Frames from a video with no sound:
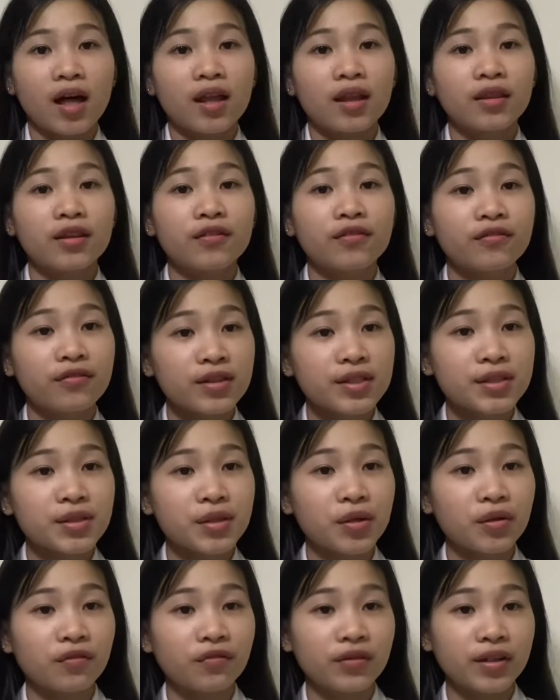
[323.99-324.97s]
The first
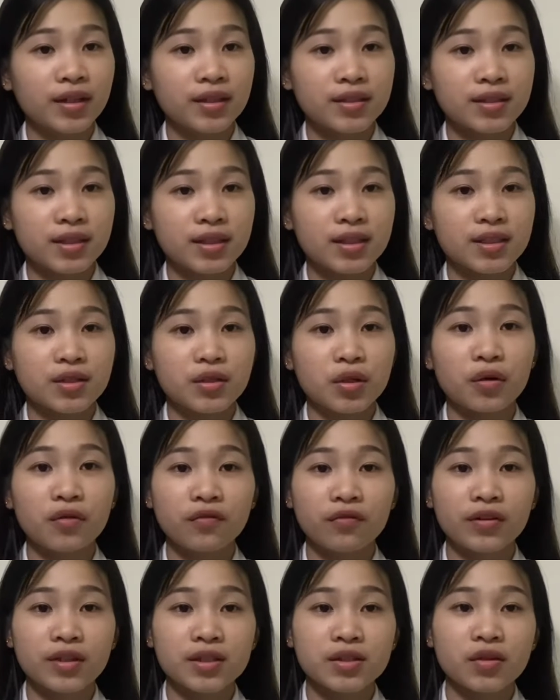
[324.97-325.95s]
conflict is
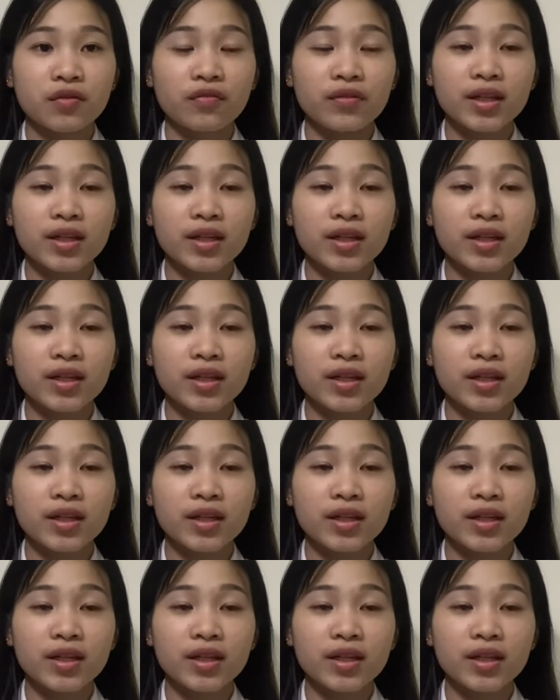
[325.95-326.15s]
conflicts of